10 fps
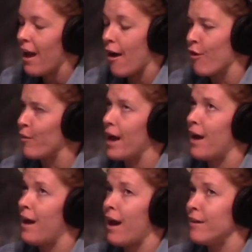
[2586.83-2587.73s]
how are we
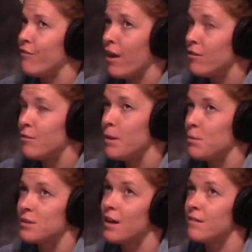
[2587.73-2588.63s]
adding value to
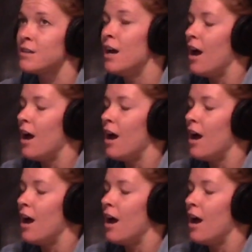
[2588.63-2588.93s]
people's lives?